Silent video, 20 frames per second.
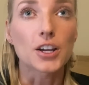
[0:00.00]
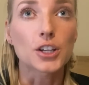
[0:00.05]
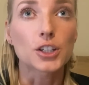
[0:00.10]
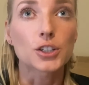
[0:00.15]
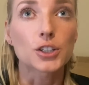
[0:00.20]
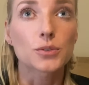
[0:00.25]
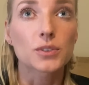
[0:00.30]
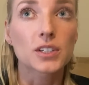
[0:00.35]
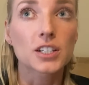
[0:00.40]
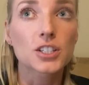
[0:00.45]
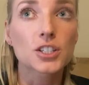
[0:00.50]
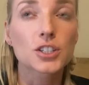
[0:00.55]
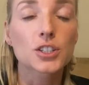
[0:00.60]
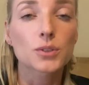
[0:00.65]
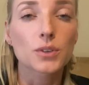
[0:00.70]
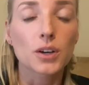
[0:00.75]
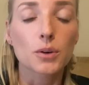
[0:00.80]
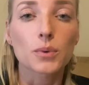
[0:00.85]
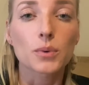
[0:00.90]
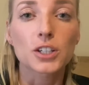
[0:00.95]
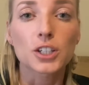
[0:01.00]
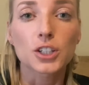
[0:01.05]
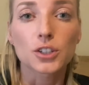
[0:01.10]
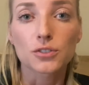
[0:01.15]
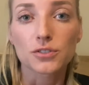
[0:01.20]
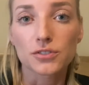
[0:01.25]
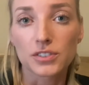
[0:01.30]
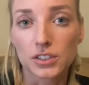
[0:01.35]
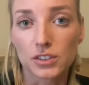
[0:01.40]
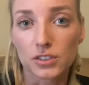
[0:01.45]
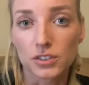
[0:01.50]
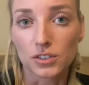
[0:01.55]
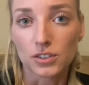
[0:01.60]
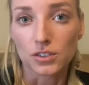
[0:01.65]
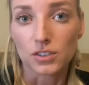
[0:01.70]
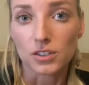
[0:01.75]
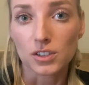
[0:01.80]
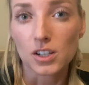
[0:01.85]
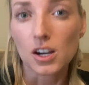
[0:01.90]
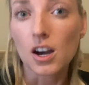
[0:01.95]
You need to do it when you
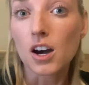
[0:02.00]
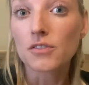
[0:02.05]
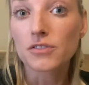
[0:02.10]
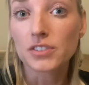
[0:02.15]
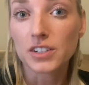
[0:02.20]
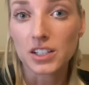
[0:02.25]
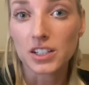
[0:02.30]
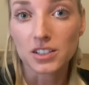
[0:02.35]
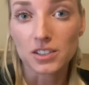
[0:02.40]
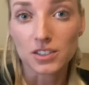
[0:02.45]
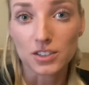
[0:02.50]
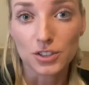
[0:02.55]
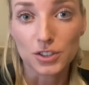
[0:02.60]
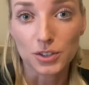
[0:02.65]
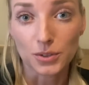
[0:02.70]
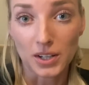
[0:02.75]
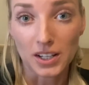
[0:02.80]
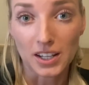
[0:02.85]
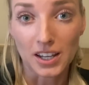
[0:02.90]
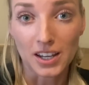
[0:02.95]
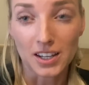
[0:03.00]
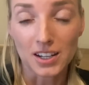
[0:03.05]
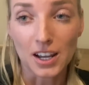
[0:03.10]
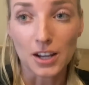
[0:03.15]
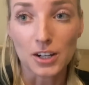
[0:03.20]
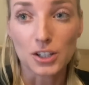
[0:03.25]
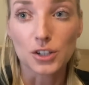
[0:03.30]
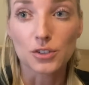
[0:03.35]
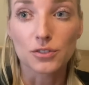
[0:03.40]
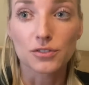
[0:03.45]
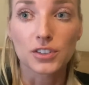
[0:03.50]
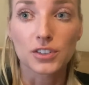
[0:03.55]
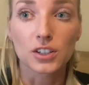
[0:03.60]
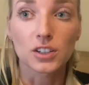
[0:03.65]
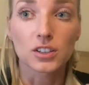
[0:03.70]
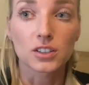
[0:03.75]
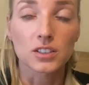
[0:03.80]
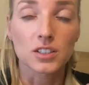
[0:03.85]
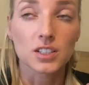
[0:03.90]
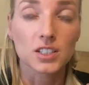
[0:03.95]
feel confident doing it and you
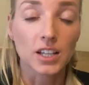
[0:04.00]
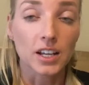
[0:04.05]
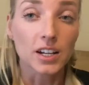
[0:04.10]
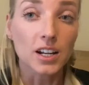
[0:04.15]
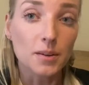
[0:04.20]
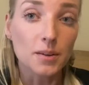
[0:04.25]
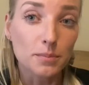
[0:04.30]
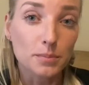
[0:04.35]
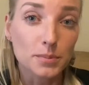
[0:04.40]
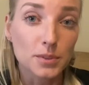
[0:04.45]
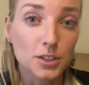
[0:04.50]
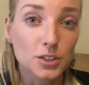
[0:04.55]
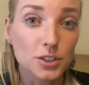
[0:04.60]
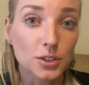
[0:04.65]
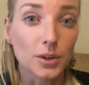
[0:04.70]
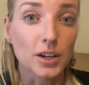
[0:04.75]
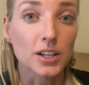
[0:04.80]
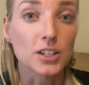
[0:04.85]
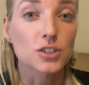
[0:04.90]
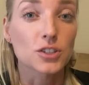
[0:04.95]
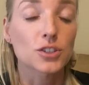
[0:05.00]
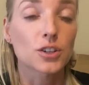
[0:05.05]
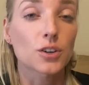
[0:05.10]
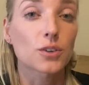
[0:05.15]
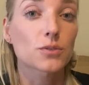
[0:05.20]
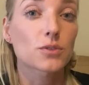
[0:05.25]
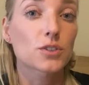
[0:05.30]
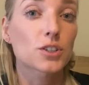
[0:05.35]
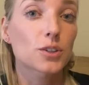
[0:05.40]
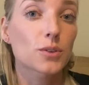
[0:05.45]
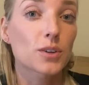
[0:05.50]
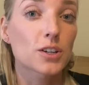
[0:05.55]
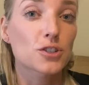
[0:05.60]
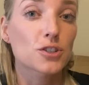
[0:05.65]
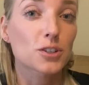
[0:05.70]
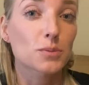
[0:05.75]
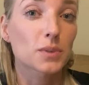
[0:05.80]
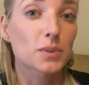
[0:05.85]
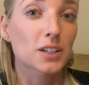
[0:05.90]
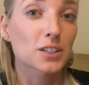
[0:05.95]
feel set up to do it. Don't do it
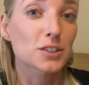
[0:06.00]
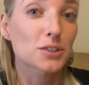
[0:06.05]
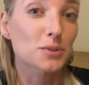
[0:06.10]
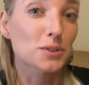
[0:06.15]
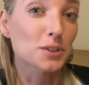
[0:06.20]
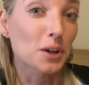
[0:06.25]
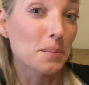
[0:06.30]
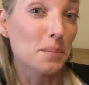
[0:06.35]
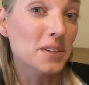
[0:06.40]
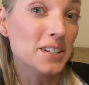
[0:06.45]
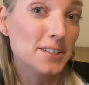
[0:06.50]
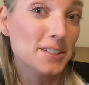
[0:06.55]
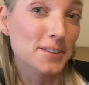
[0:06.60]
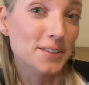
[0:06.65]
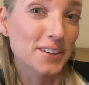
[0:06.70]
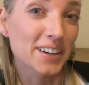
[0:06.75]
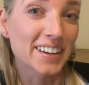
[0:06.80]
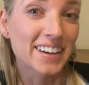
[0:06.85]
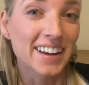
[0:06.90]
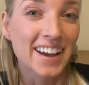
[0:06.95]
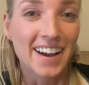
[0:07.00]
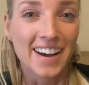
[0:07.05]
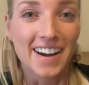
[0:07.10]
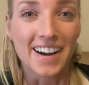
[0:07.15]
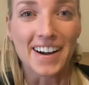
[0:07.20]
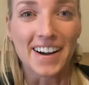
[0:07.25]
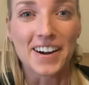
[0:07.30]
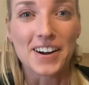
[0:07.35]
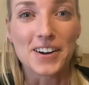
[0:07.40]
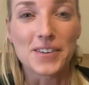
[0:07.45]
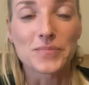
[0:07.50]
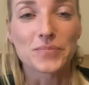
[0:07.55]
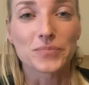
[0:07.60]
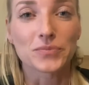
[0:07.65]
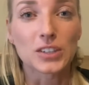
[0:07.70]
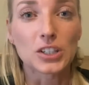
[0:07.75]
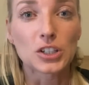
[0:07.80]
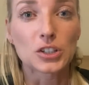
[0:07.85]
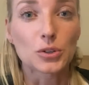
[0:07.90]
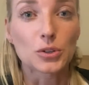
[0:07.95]
just because you saw me do it.
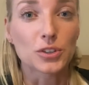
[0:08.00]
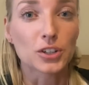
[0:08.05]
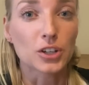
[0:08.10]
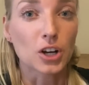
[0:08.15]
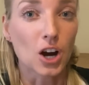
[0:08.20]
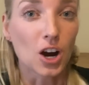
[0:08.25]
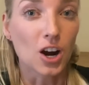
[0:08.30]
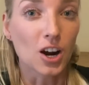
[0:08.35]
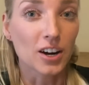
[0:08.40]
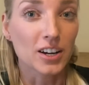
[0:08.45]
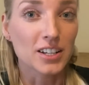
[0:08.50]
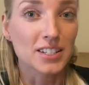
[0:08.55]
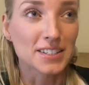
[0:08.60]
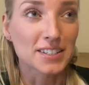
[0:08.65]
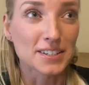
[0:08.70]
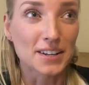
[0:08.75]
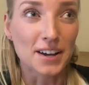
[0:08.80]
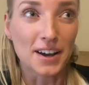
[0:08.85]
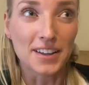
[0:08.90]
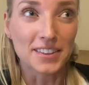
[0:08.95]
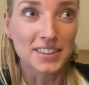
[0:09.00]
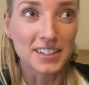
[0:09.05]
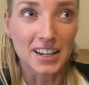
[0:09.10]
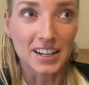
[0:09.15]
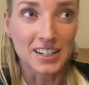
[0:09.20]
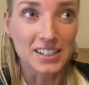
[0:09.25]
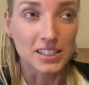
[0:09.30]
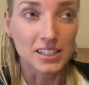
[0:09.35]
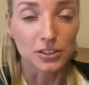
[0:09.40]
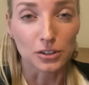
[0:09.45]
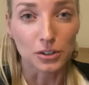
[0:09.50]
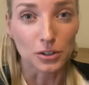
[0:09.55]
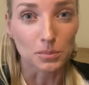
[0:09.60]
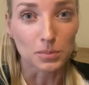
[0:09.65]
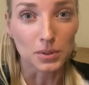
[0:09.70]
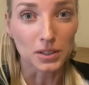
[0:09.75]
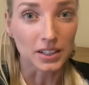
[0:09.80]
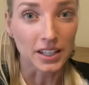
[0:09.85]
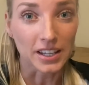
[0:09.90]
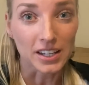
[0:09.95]
You know, the car is not the ideal
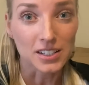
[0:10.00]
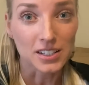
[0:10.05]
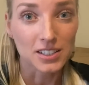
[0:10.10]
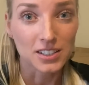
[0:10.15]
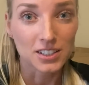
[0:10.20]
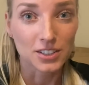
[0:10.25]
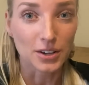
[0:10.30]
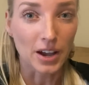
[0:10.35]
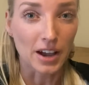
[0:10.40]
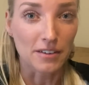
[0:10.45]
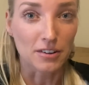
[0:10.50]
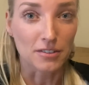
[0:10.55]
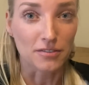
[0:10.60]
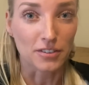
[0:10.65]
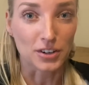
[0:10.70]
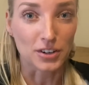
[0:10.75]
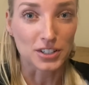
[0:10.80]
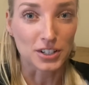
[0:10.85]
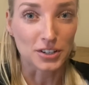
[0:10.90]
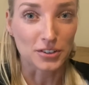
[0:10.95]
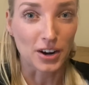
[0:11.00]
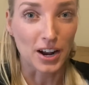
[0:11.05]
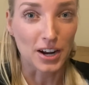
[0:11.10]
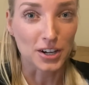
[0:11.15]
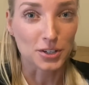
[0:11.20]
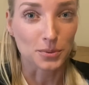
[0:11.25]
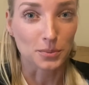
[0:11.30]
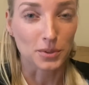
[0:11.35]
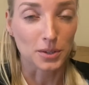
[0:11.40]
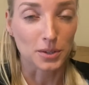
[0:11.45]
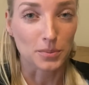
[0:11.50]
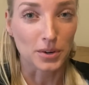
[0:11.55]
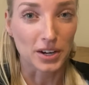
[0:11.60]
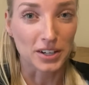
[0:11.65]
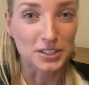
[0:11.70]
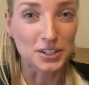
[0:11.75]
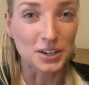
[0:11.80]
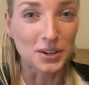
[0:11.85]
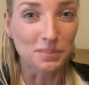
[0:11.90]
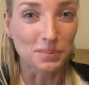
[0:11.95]
place to have a first interaction with a
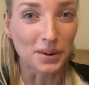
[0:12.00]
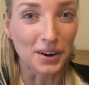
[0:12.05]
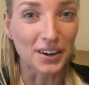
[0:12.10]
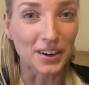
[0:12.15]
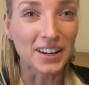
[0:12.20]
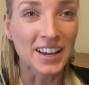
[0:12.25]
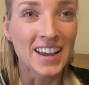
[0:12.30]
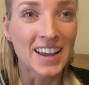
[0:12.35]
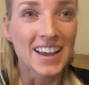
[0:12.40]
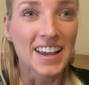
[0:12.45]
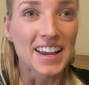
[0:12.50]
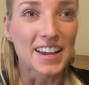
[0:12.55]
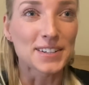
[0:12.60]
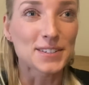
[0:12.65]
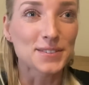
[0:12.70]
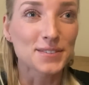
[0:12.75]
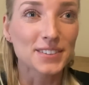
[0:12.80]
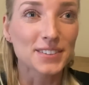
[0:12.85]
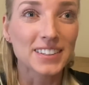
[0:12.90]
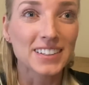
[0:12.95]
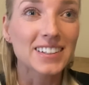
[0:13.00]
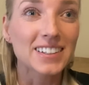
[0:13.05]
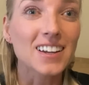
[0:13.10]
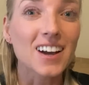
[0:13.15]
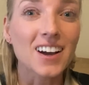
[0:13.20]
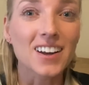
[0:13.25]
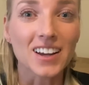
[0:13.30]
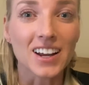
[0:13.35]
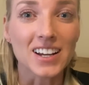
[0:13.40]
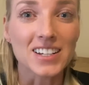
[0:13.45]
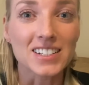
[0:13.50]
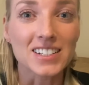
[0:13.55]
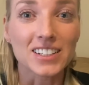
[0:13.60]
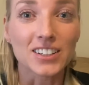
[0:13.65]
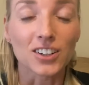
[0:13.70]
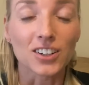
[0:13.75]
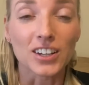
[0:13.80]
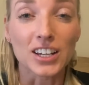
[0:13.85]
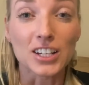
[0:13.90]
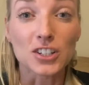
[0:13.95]
brand new bird. It's really not
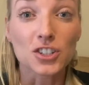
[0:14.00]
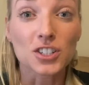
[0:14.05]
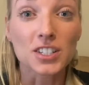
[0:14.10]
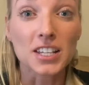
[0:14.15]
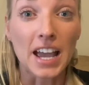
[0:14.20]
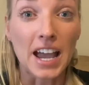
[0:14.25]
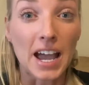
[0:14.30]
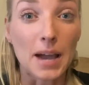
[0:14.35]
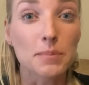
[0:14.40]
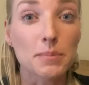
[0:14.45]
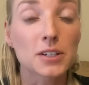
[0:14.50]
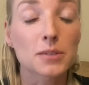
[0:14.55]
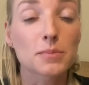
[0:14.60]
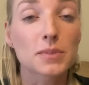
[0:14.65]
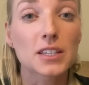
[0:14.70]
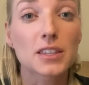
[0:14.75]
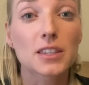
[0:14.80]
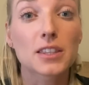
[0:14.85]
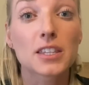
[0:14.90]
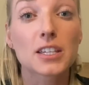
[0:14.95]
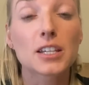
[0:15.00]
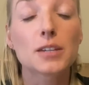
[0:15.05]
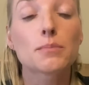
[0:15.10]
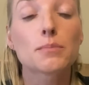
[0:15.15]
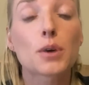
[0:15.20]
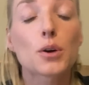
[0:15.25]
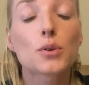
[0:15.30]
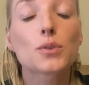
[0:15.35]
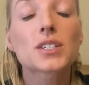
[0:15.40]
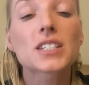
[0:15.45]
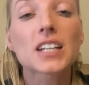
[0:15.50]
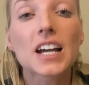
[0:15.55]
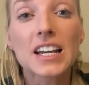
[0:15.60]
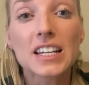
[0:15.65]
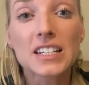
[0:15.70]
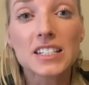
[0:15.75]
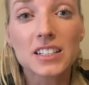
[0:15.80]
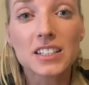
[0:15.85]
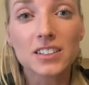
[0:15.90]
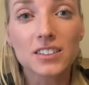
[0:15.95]
ideal. It just happened to be the most
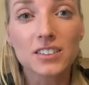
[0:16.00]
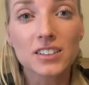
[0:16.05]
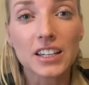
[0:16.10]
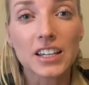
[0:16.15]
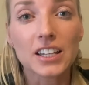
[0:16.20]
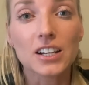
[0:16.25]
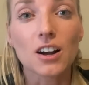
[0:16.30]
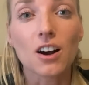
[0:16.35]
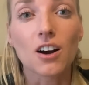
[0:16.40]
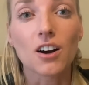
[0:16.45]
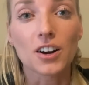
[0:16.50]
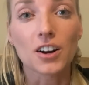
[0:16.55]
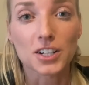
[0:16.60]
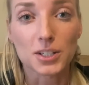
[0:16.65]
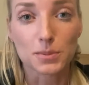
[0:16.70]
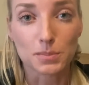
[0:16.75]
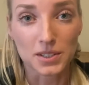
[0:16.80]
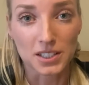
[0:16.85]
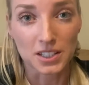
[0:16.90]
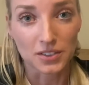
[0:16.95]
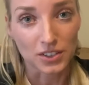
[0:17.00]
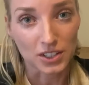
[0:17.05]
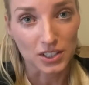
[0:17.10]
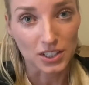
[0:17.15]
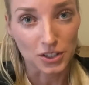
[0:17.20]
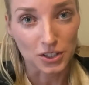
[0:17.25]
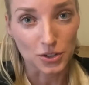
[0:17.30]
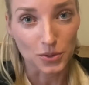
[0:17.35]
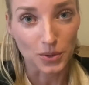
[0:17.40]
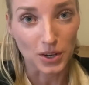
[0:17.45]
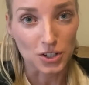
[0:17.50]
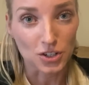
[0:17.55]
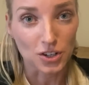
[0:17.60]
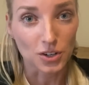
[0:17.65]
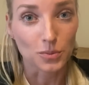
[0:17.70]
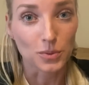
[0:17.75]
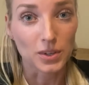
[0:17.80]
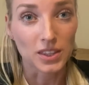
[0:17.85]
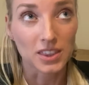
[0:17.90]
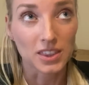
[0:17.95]
ideal in our specific
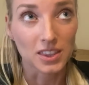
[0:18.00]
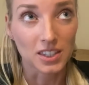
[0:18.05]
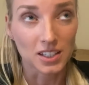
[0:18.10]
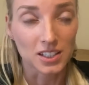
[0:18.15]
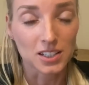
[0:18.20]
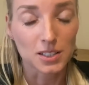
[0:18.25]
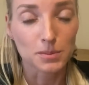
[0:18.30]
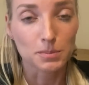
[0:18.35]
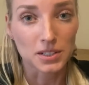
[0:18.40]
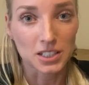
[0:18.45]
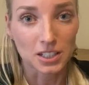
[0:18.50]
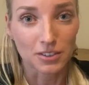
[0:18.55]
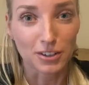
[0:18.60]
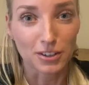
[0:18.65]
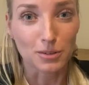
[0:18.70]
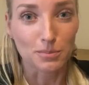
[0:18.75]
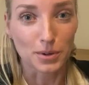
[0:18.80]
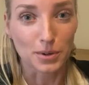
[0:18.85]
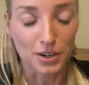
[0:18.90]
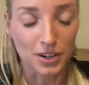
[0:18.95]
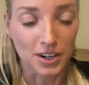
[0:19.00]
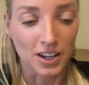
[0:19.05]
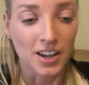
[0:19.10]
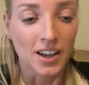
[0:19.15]
situation with this specific bird.